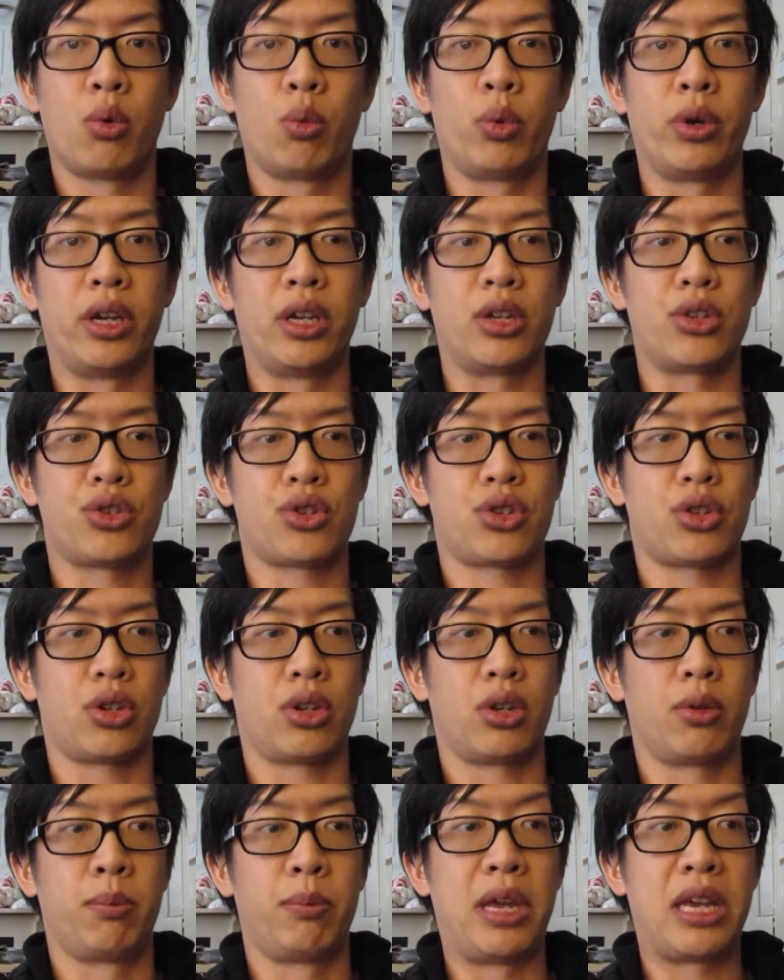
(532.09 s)
which
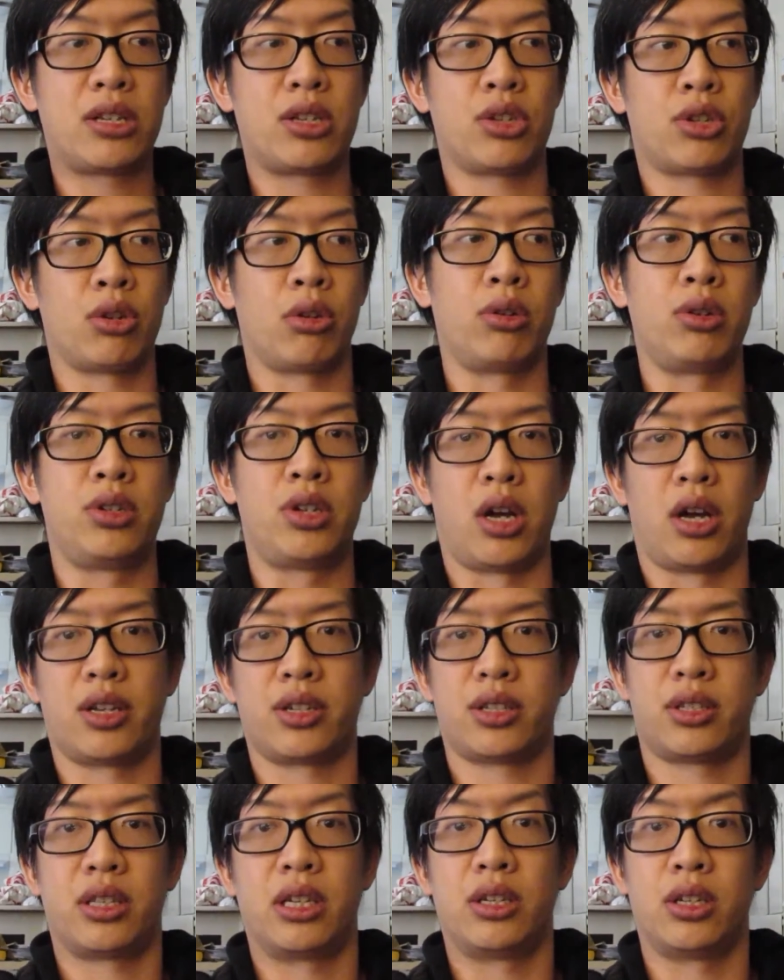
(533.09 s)
makes it so
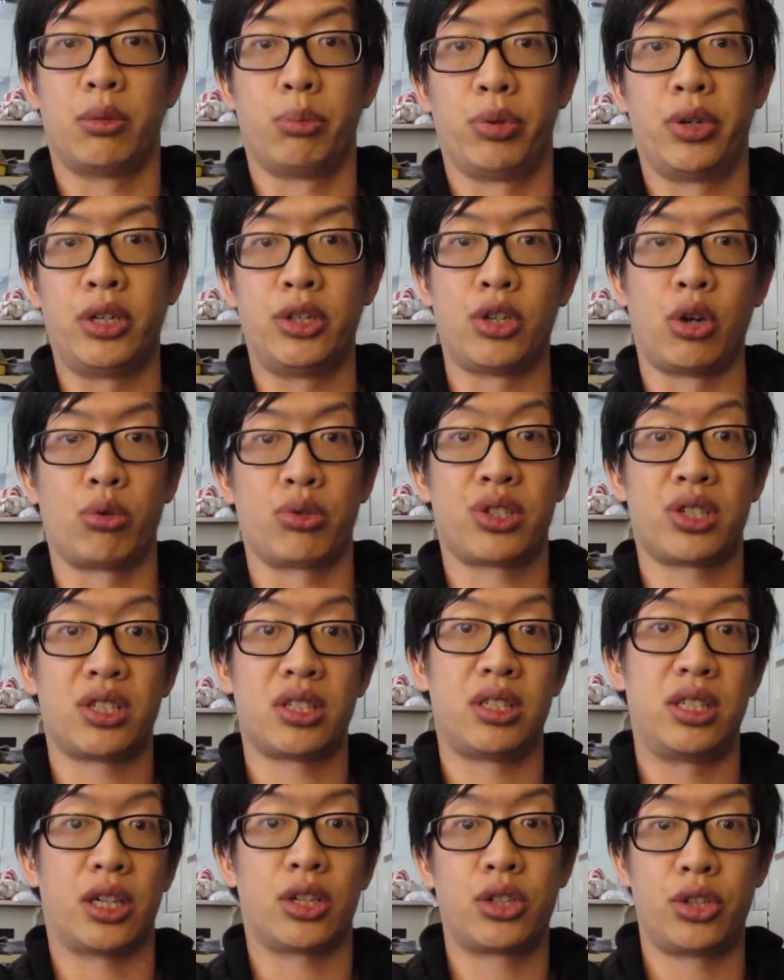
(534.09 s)
dust and debris don't
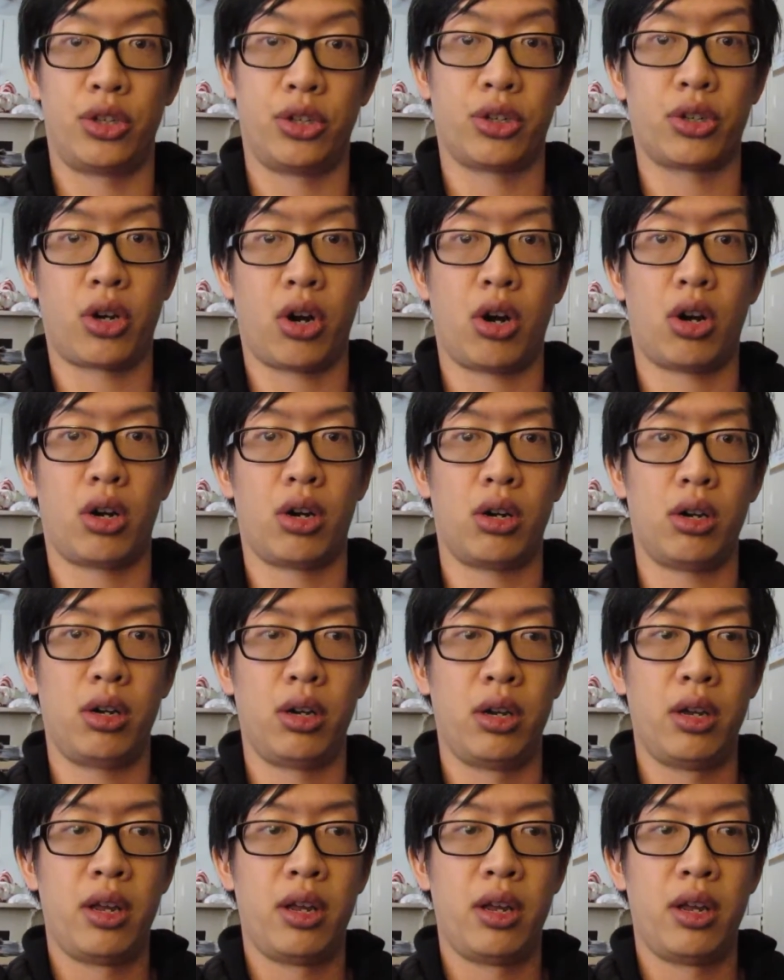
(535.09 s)
stick to your car.